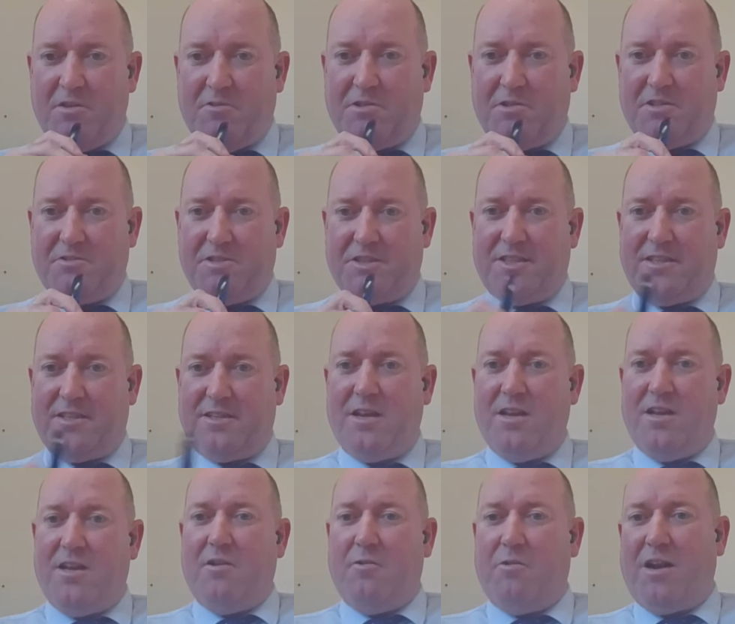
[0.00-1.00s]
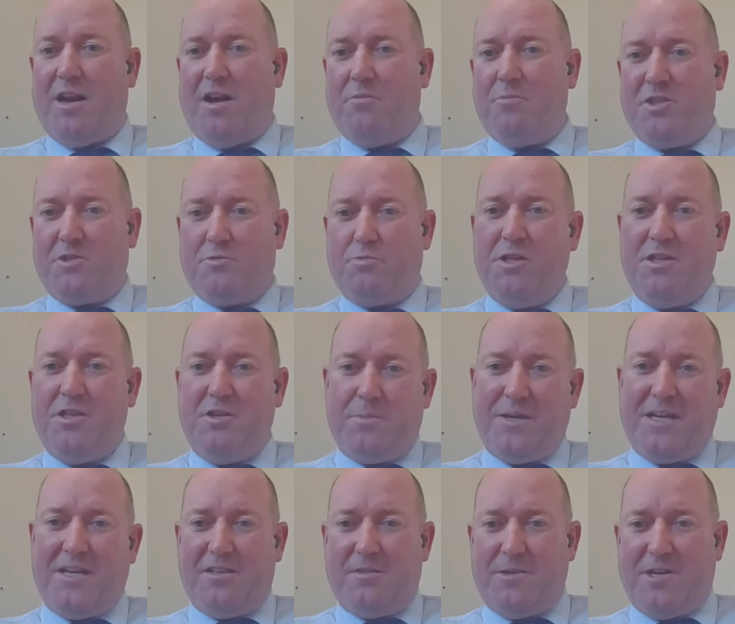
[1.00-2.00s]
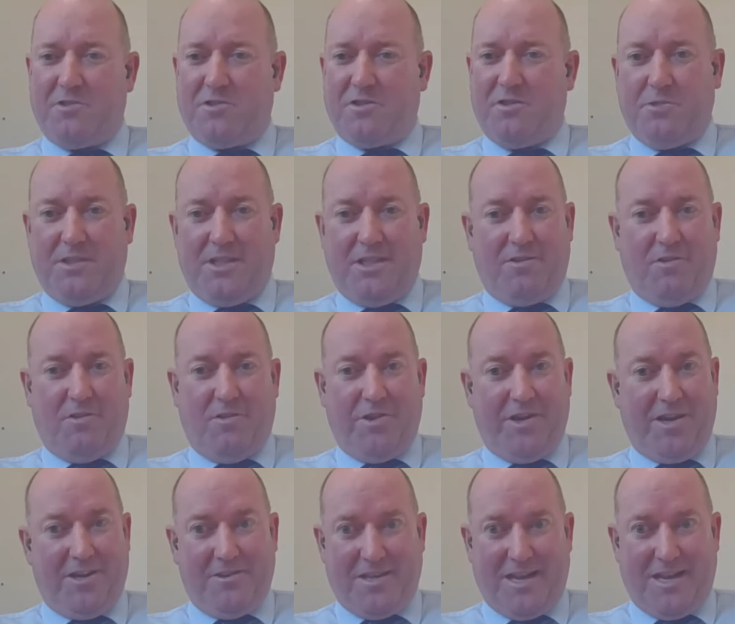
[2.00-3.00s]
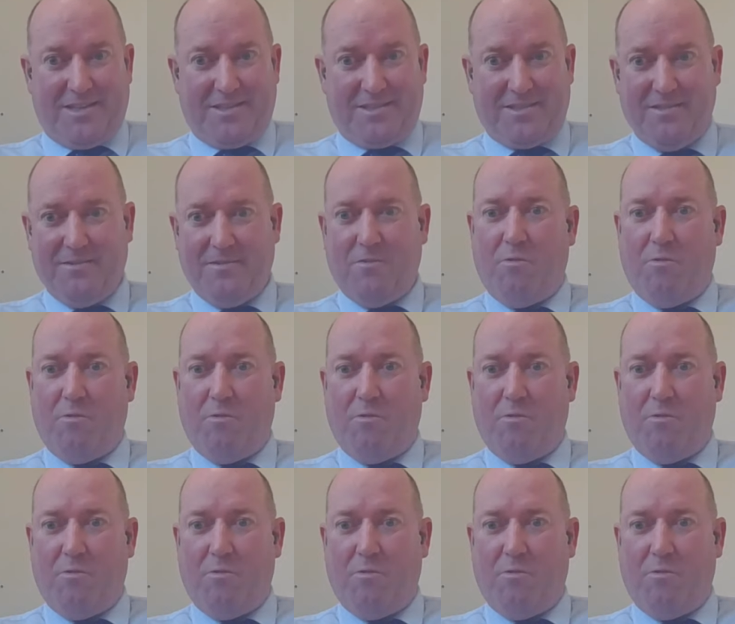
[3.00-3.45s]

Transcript: where they were said, well, how much will you bail them out? They wouldn't go near that.